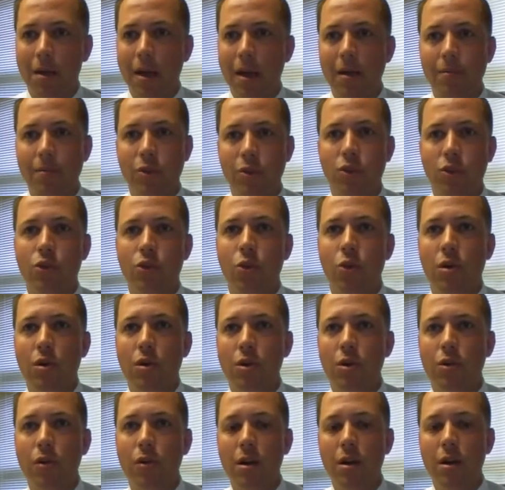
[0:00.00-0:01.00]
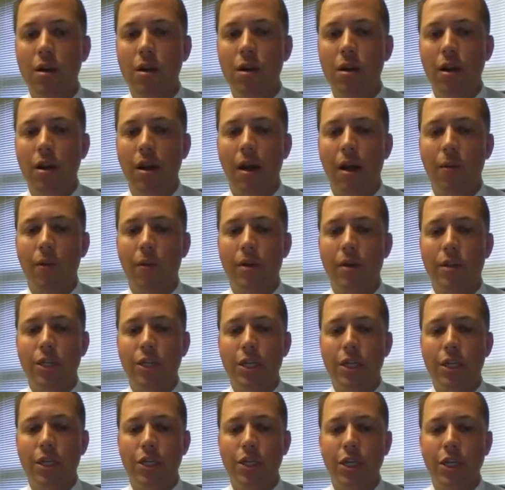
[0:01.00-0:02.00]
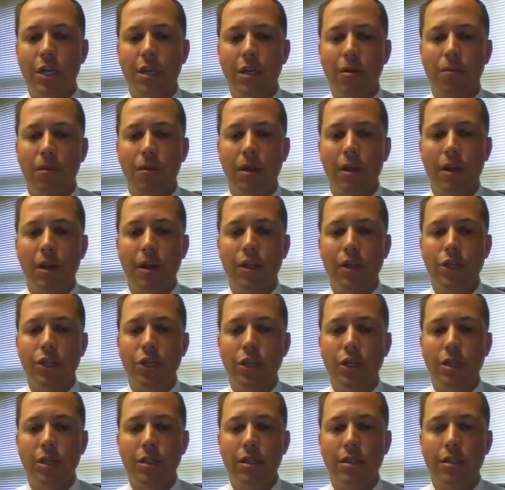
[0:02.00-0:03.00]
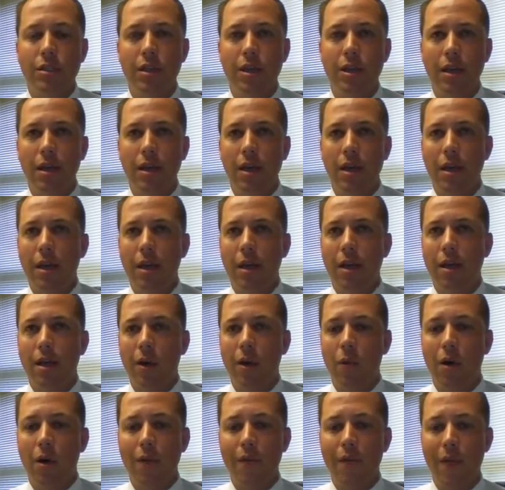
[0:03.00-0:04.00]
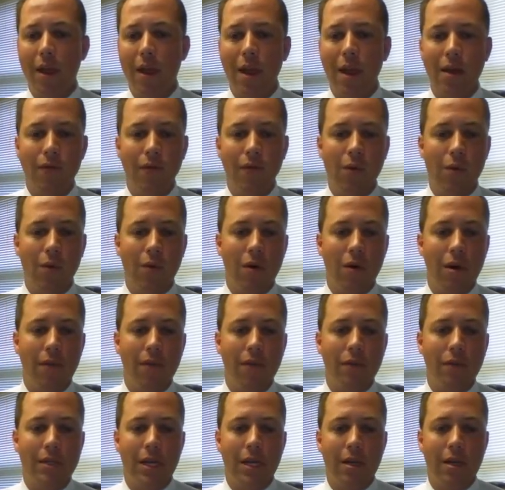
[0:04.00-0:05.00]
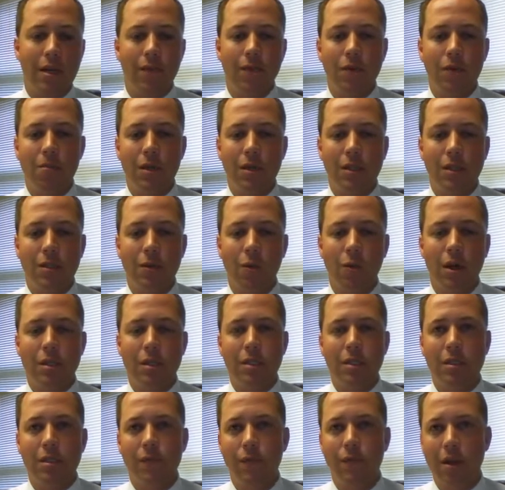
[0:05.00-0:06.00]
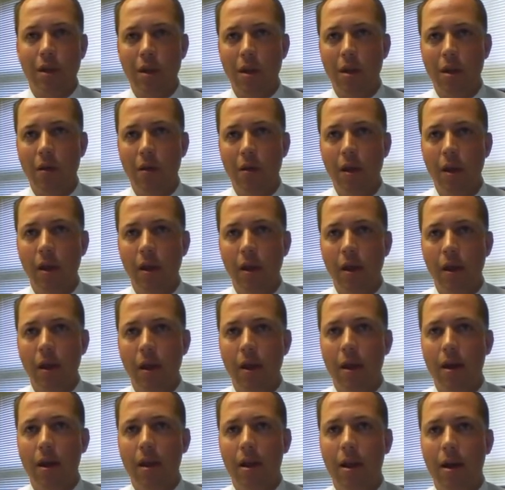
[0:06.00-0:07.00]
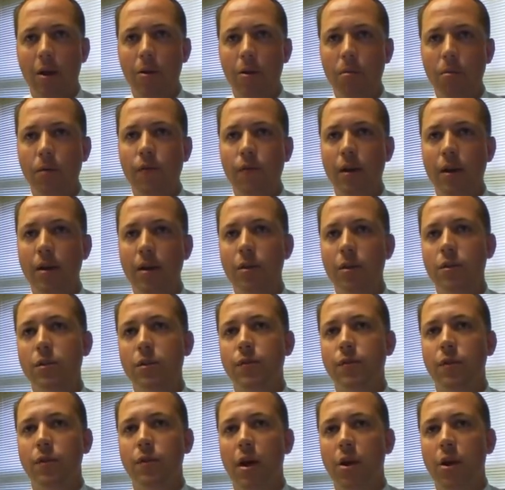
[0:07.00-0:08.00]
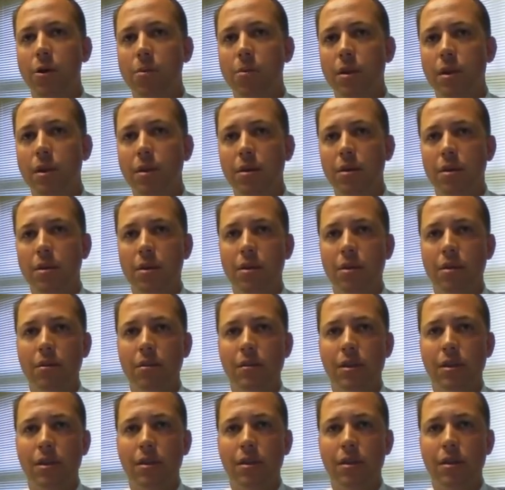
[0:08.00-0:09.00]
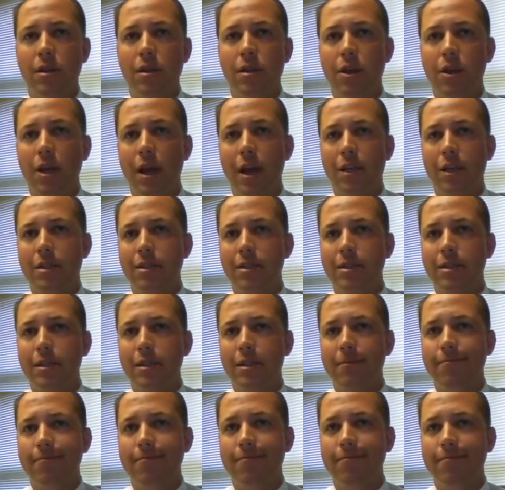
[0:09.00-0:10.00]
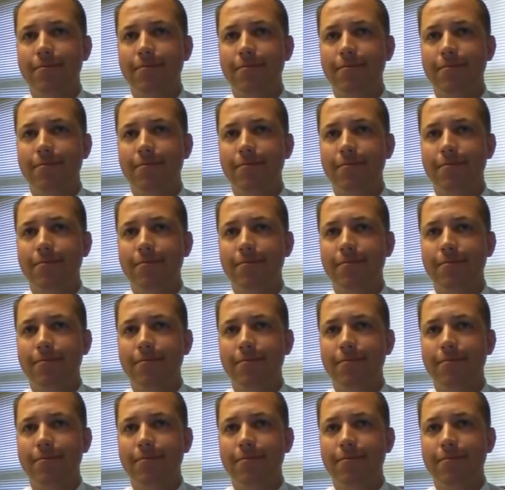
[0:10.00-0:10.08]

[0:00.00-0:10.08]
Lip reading: my name is Jordan Greer, and I'm with G&G Independent Insurance. And I want to thank everyone for taking a few minutes to watch this video. And I hope you found it useful. I hope that you can use it in your agency.